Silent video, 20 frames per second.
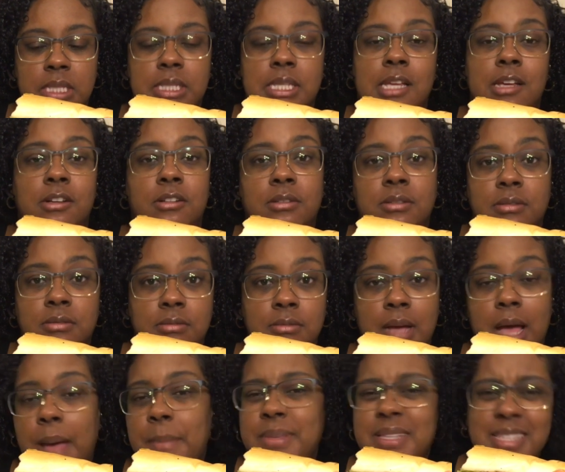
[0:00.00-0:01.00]
So
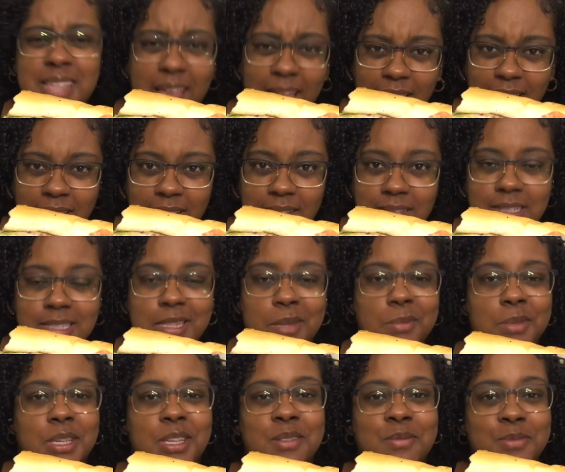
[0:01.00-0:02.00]
I'm gonna say it, because I'm
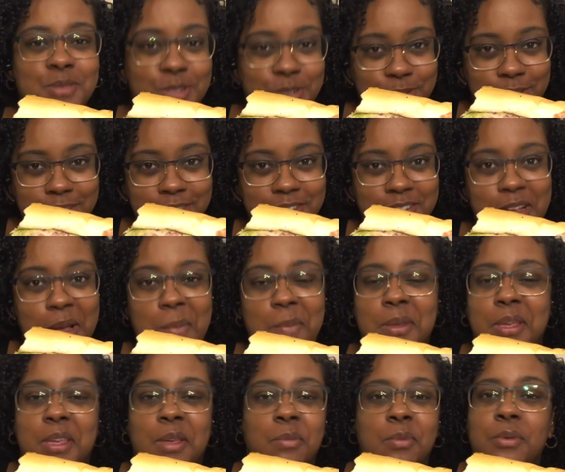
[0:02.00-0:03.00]
gonna keep it real. I'm
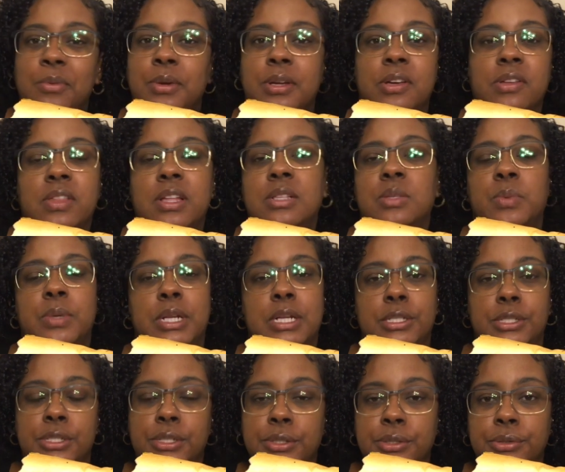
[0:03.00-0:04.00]
gonna keep it real. That's what I
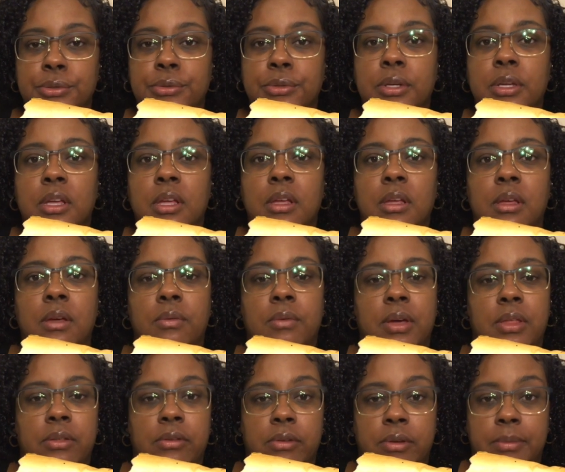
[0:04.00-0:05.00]
do.
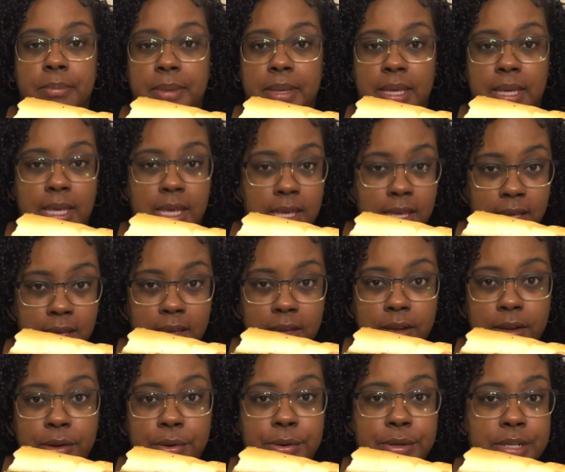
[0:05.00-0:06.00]
Whether it be
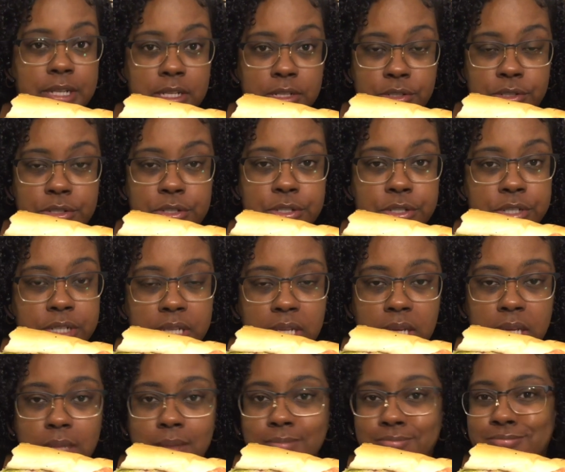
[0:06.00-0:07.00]
here or in the
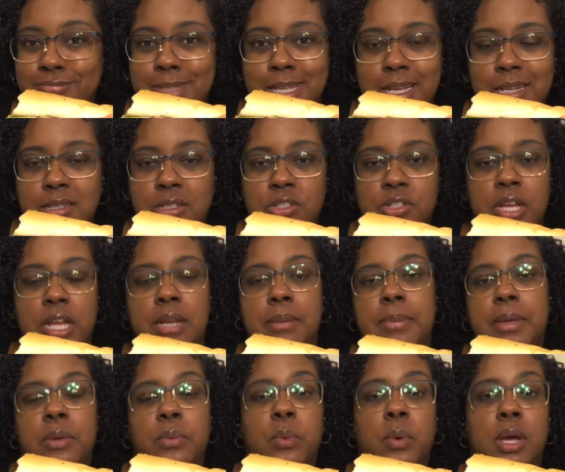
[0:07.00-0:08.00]
street, I just try to
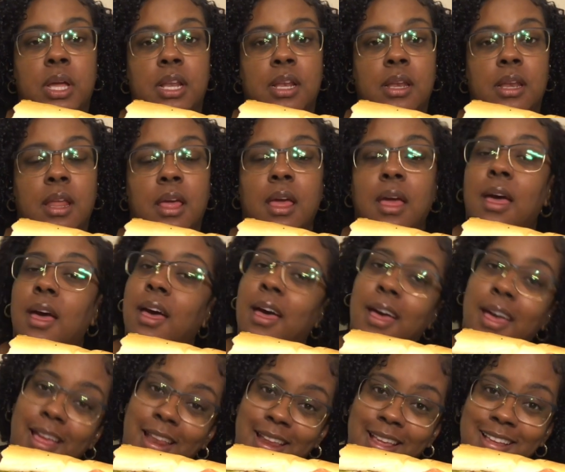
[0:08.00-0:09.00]
be
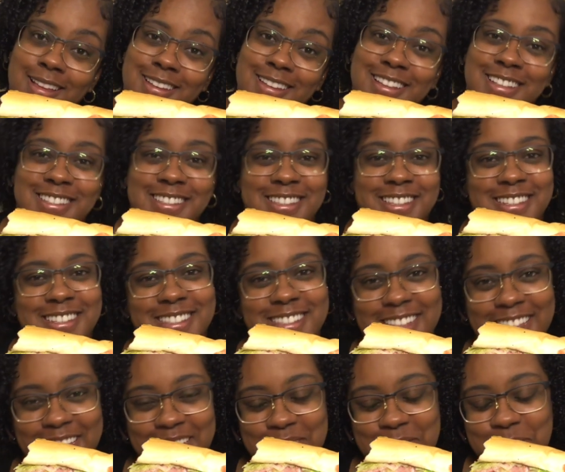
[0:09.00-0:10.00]
100, as they
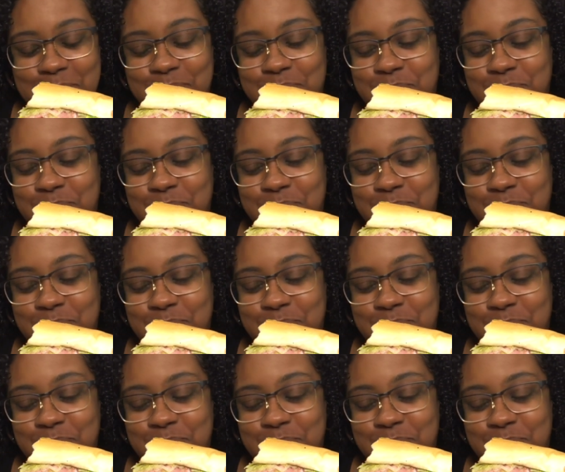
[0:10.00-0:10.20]
say.